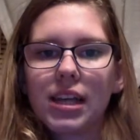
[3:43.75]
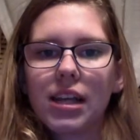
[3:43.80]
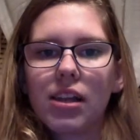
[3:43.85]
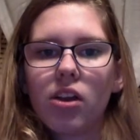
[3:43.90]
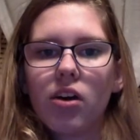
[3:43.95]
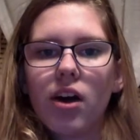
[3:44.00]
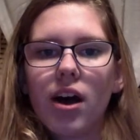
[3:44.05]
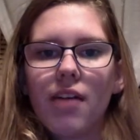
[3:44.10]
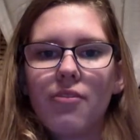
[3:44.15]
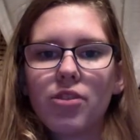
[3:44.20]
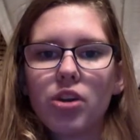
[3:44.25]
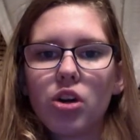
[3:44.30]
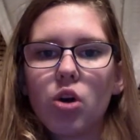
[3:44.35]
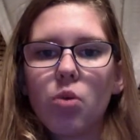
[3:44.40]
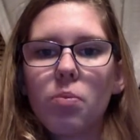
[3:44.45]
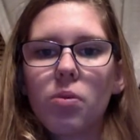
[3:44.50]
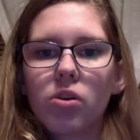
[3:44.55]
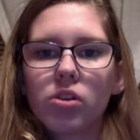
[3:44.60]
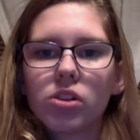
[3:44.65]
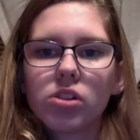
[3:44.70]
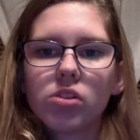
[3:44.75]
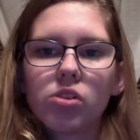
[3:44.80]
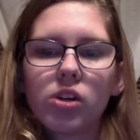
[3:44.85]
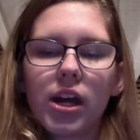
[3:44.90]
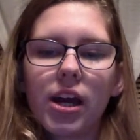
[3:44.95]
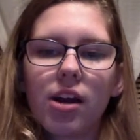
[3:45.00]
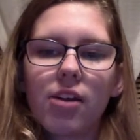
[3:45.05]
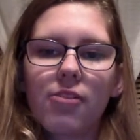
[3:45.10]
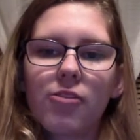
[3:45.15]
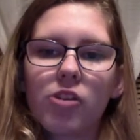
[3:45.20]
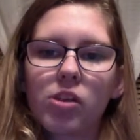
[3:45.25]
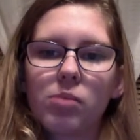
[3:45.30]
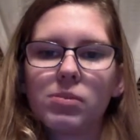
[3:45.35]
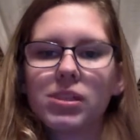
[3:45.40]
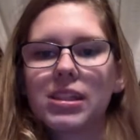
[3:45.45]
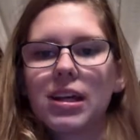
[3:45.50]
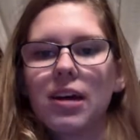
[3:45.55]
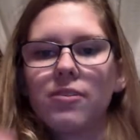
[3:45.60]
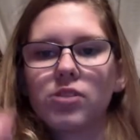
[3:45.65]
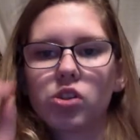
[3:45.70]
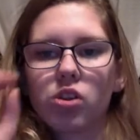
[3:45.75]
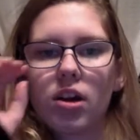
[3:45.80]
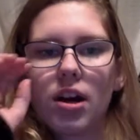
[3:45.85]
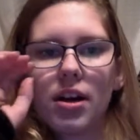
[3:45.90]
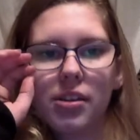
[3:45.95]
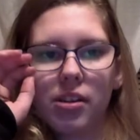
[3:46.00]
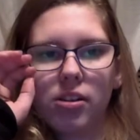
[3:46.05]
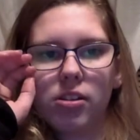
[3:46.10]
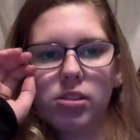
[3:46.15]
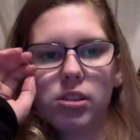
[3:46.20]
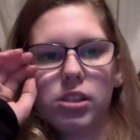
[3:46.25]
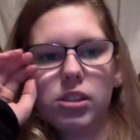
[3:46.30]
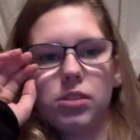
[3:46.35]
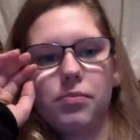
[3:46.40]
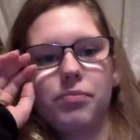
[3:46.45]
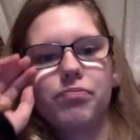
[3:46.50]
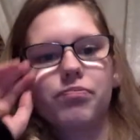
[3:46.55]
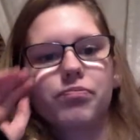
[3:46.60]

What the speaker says: and they'll have no personal care for themselves or others.